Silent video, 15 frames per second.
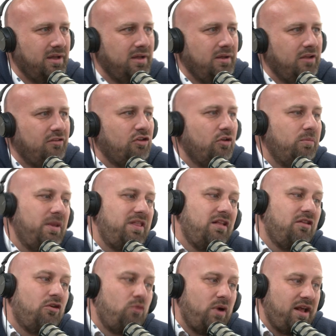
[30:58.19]
But, so, but uh, then
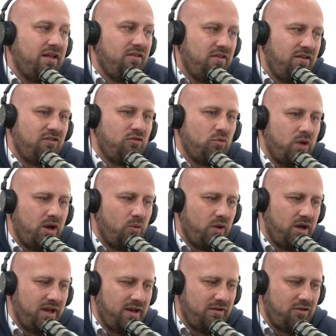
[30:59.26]
the recon. This is where I want
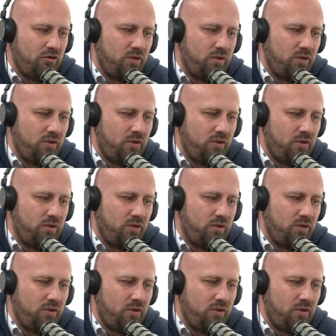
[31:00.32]
to get into the